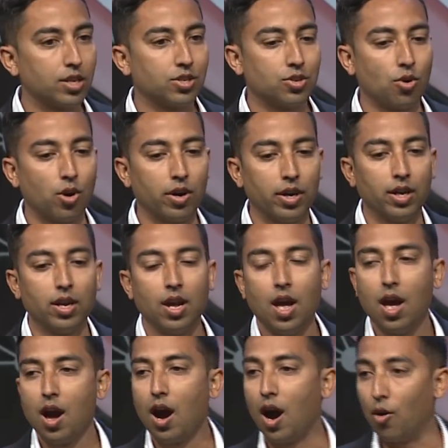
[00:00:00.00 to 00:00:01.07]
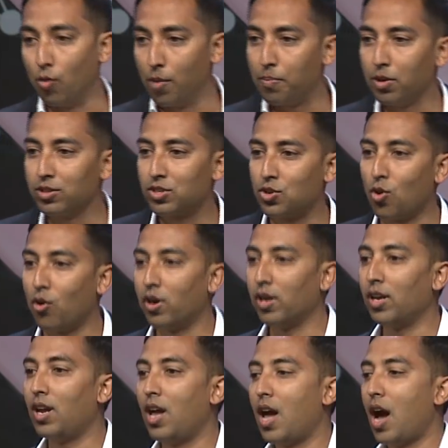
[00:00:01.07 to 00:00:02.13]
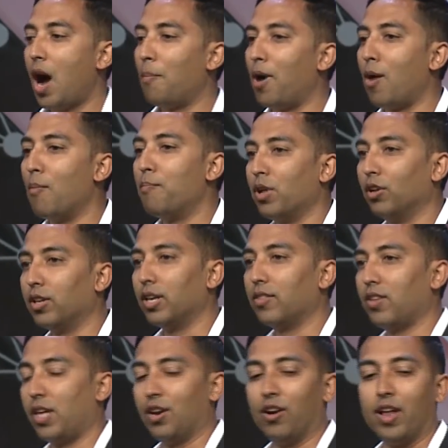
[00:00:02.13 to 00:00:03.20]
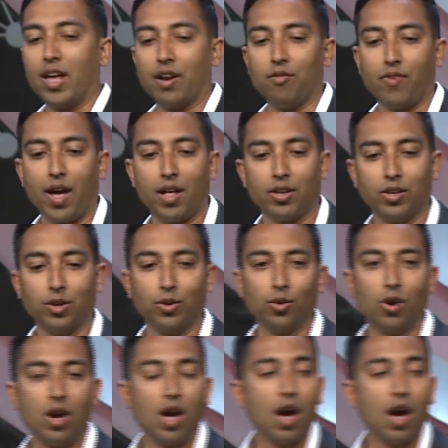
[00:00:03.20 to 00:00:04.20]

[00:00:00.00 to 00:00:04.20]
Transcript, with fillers: story, Ripple's story, about building the Internet of Value.